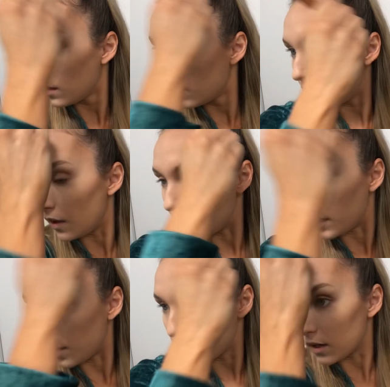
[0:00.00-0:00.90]
and then
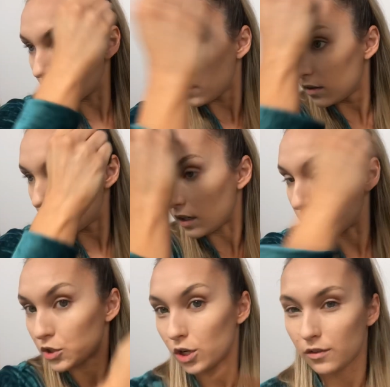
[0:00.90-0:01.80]
up here. And I'm
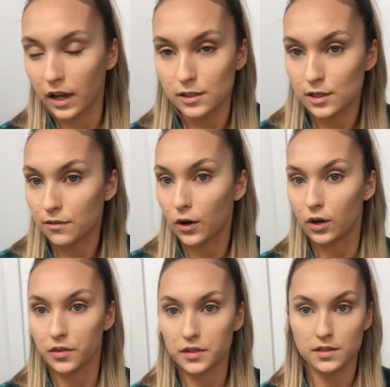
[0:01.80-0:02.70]
sure you guys have
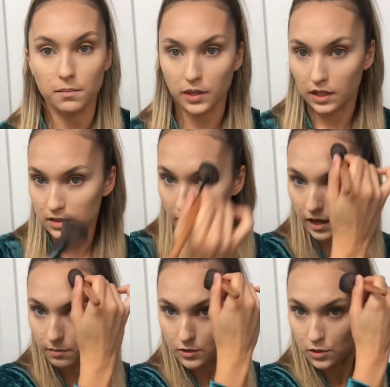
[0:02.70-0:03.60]
heard this a million
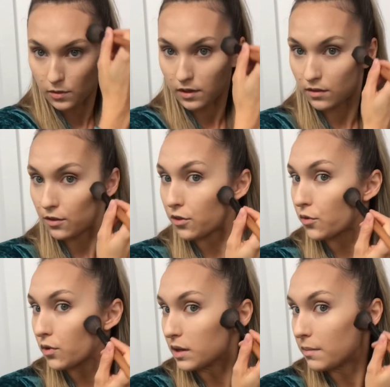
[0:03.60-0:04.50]
times, doing the
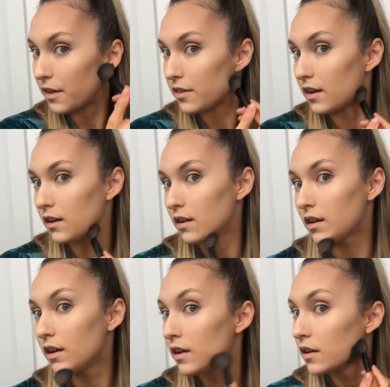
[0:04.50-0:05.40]
3 method.
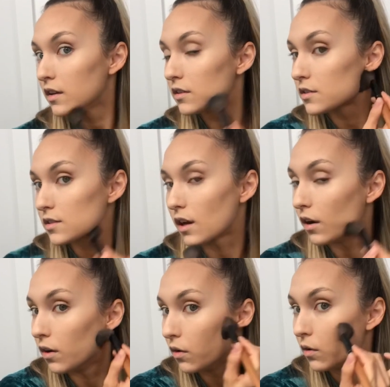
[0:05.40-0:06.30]

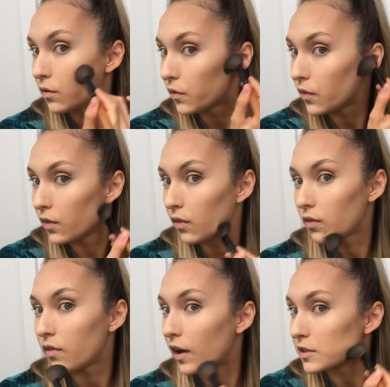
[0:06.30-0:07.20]
So
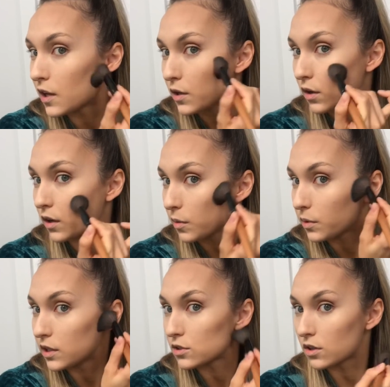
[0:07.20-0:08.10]
that's how you're gonna
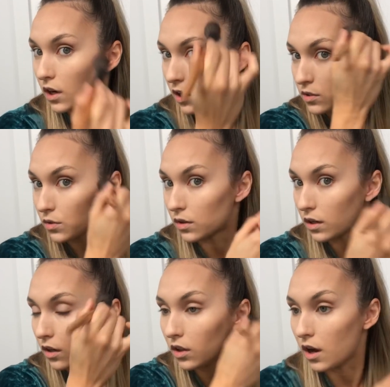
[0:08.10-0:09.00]
place your contour,
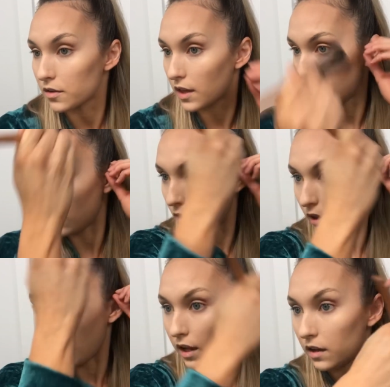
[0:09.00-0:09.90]
along the
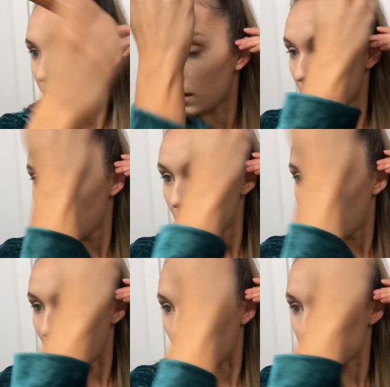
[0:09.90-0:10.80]
hairline,
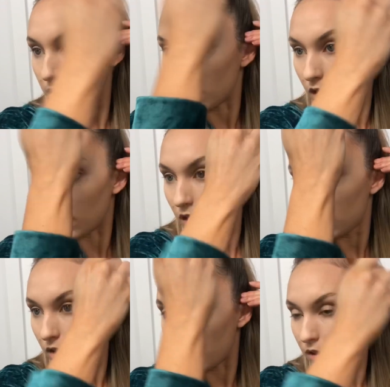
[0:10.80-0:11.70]
up here
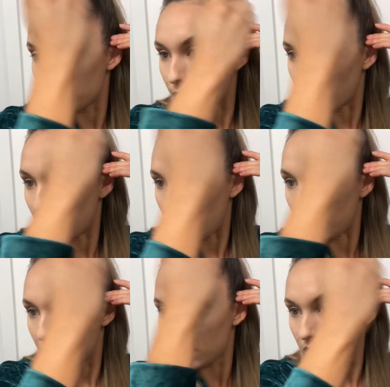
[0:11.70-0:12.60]
on the
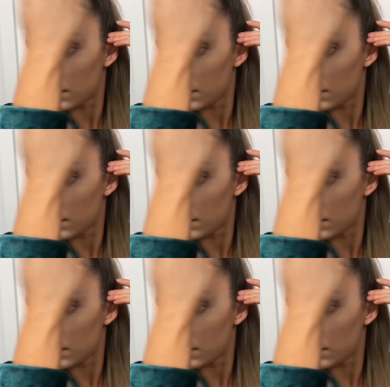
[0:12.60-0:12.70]
forehead.